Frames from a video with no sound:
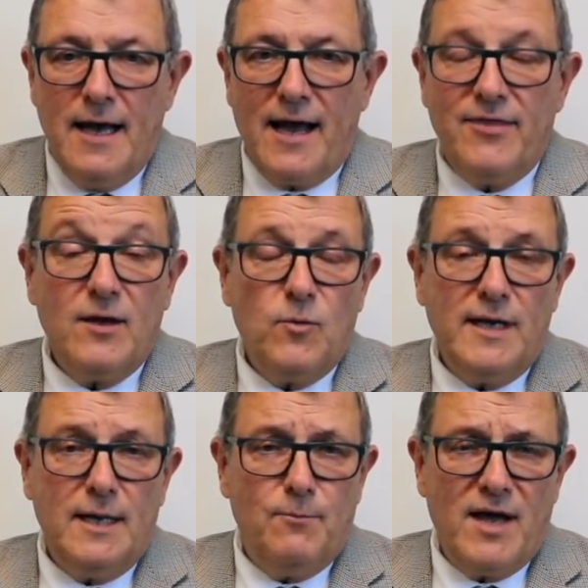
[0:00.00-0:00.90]
I think we
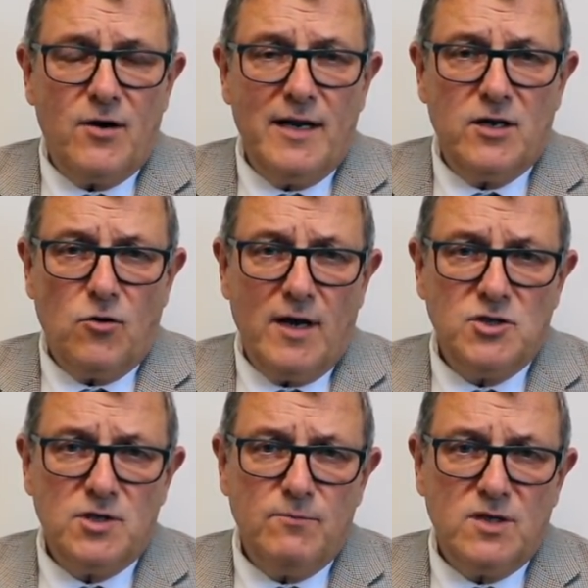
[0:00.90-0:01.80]
need better
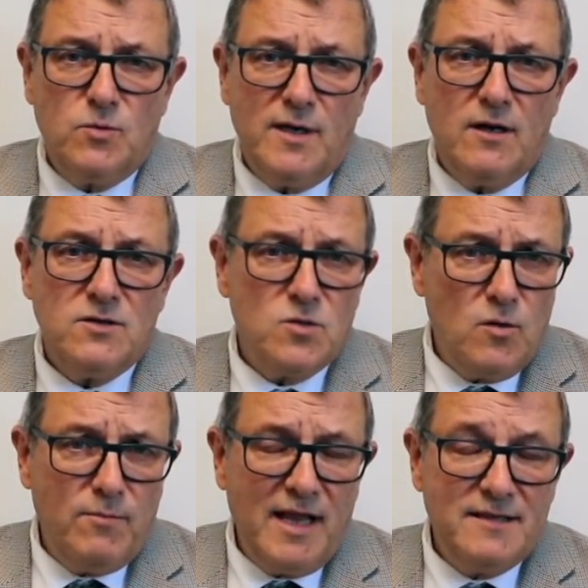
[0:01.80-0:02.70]
integration between our
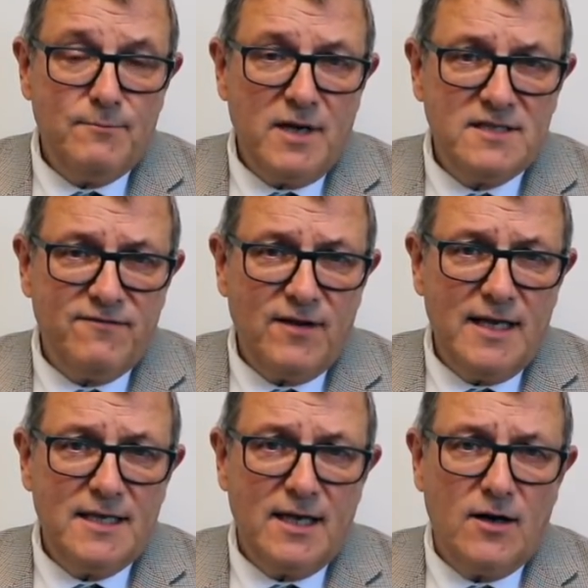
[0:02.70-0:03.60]
school bus
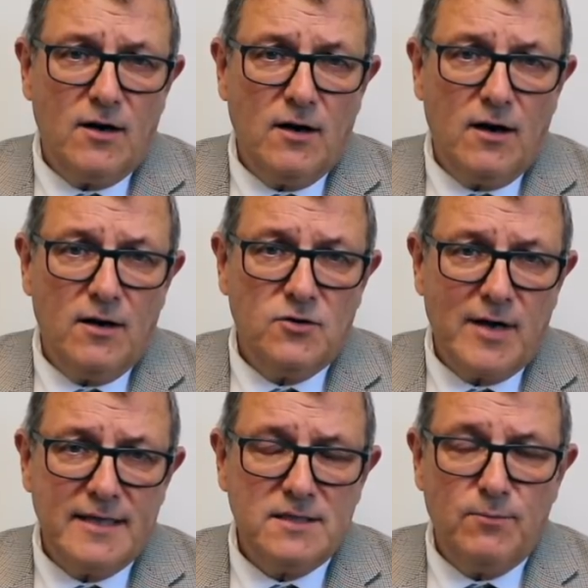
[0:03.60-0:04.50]
fleet and our
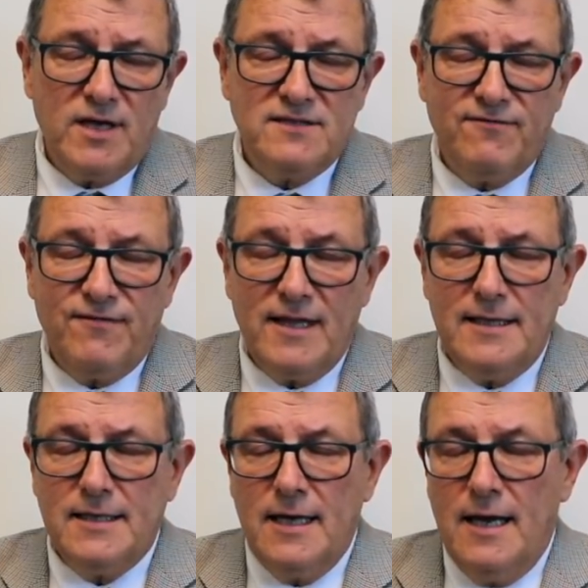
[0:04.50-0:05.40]
transit bus
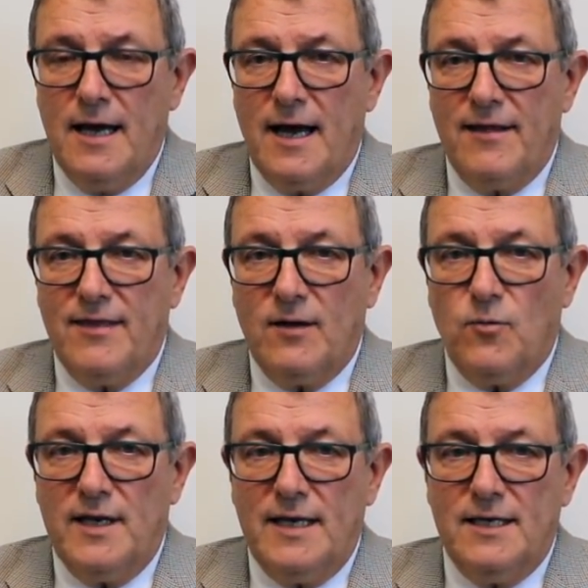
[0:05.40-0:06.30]
fleet. I
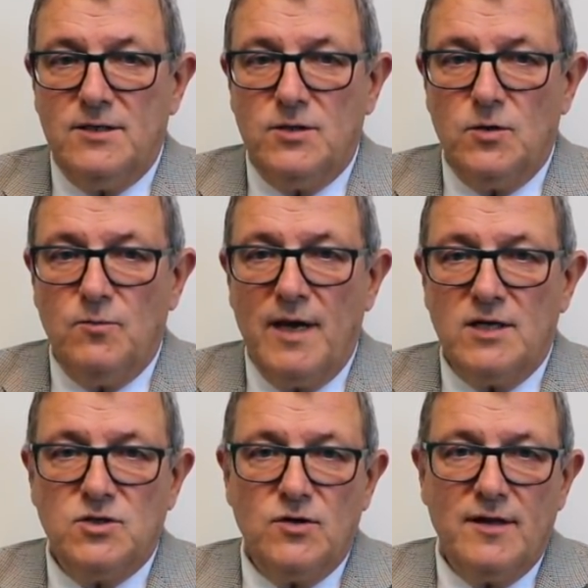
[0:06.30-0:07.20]
think we need to
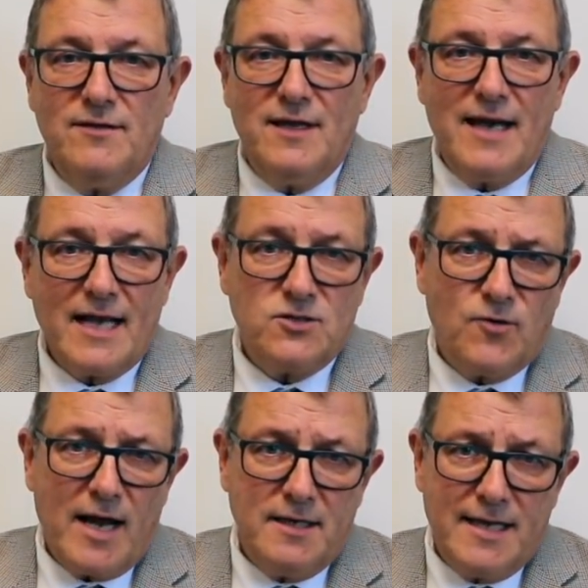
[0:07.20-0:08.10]
make sure that the next
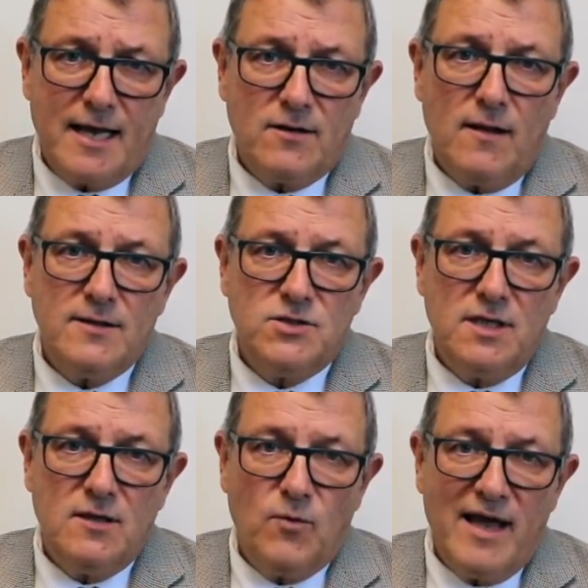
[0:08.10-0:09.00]
ride
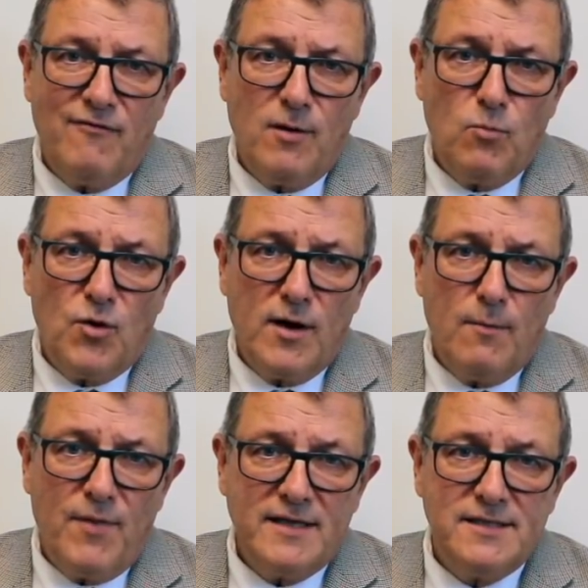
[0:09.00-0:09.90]
technology that we have on board
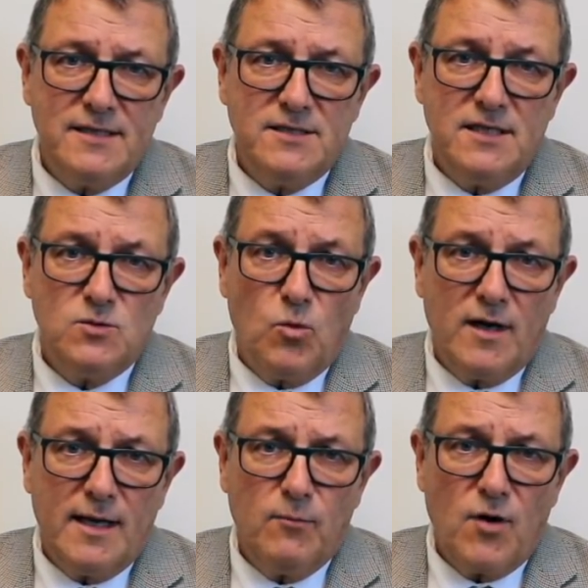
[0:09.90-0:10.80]
our buses is
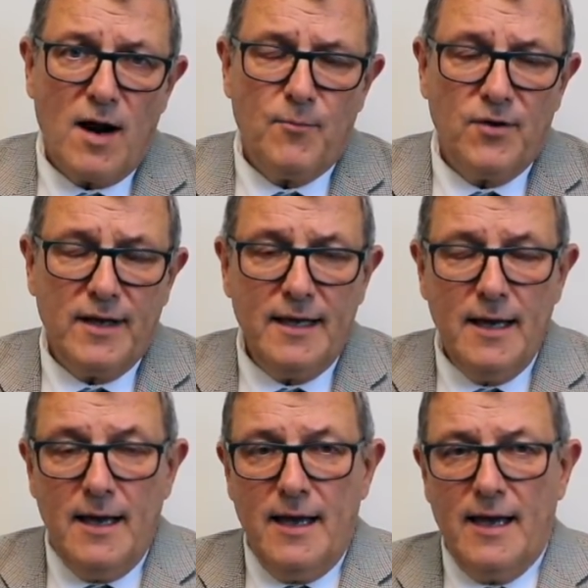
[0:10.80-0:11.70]
working properly.
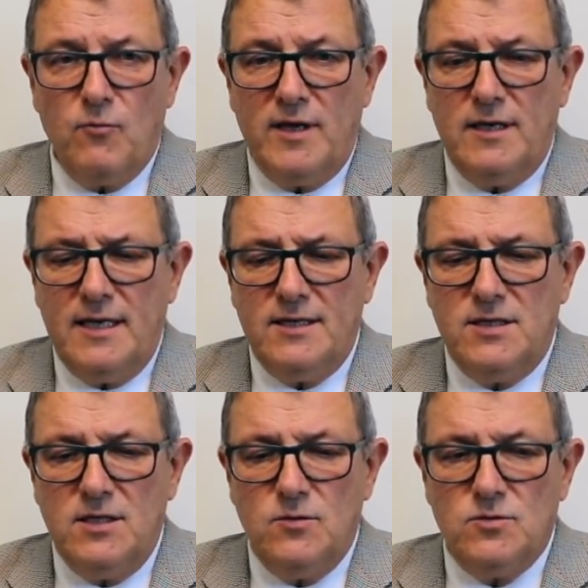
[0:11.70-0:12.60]
And we
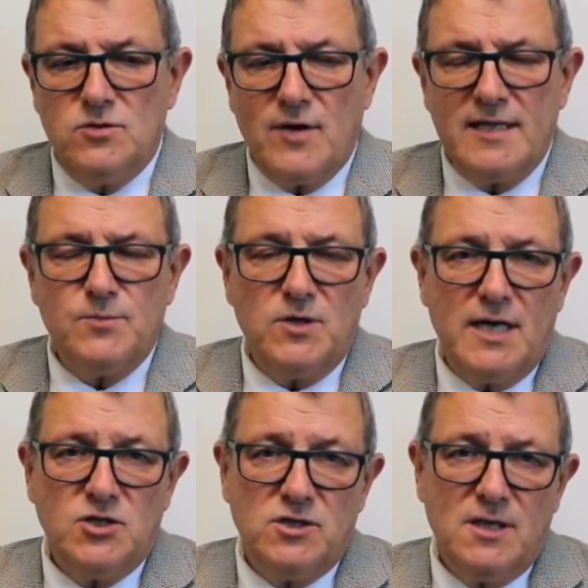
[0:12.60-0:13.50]
need to use
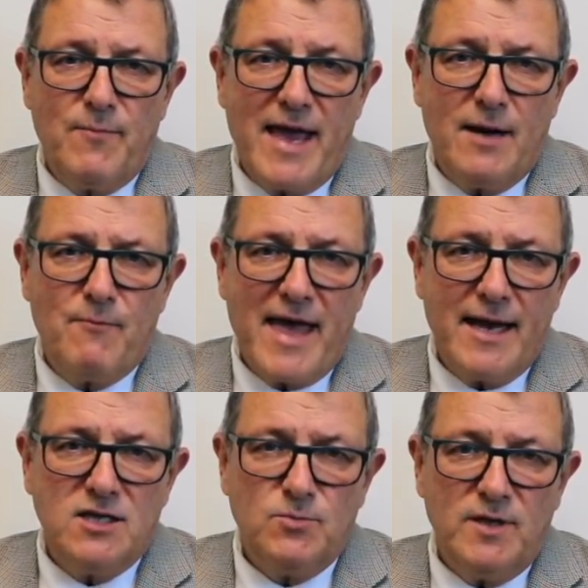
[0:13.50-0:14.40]
transportation demand
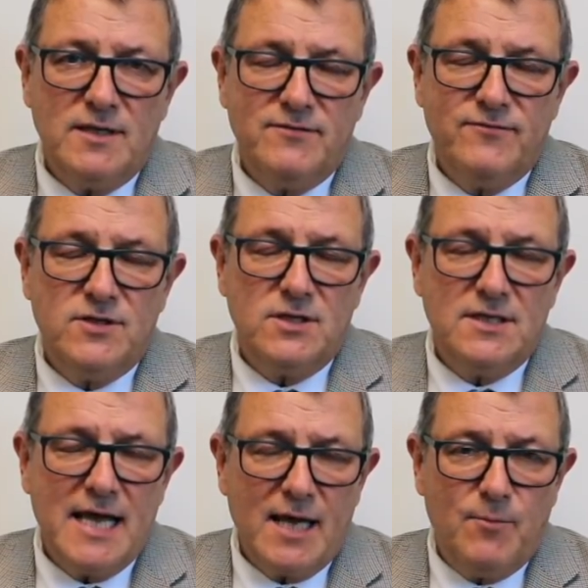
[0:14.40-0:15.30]
management to
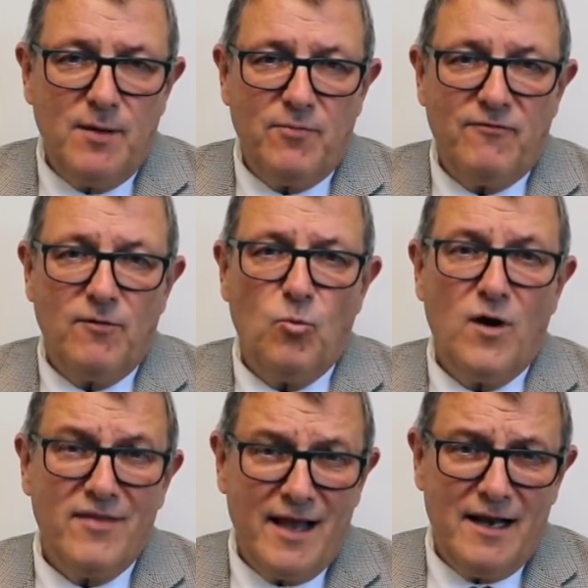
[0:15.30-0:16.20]
take people from
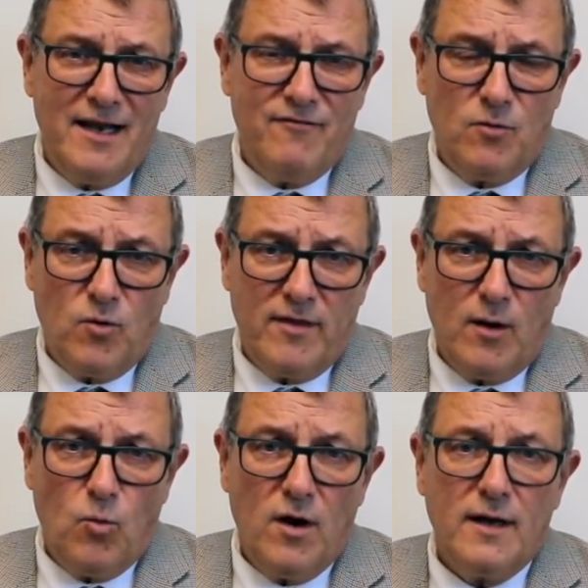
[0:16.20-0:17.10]
where they live and where
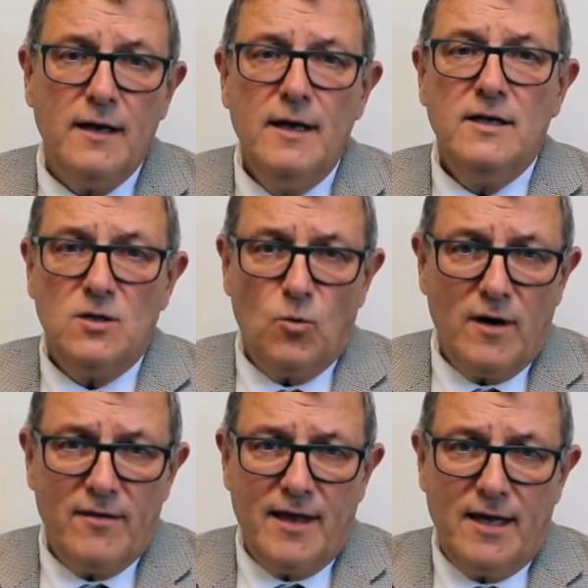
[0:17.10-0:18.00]
they work to
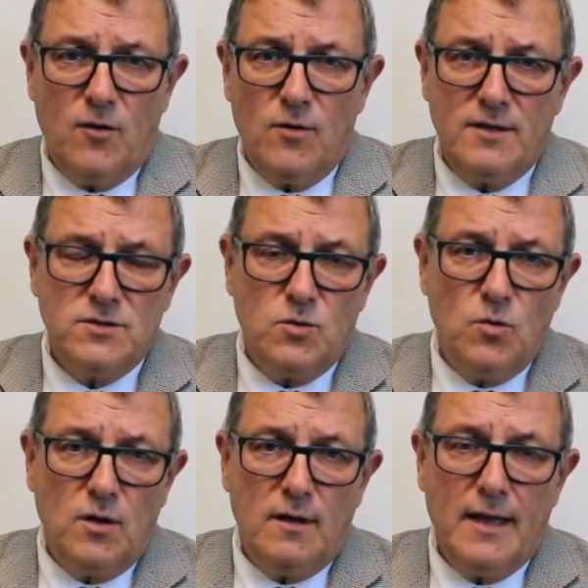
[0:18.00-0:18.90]
where they go to
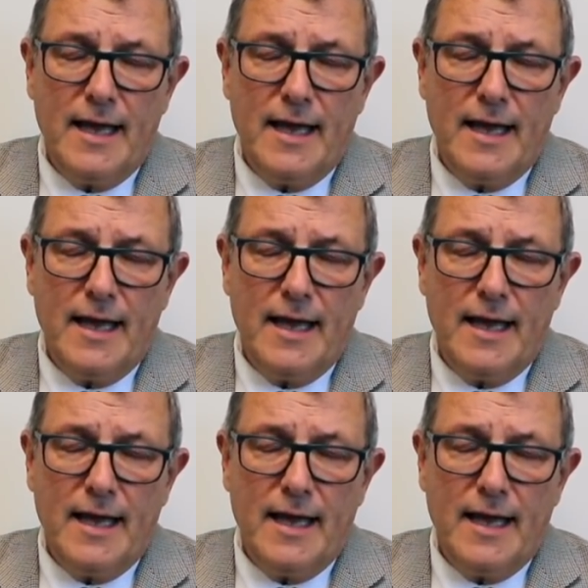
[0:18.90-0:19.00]
school.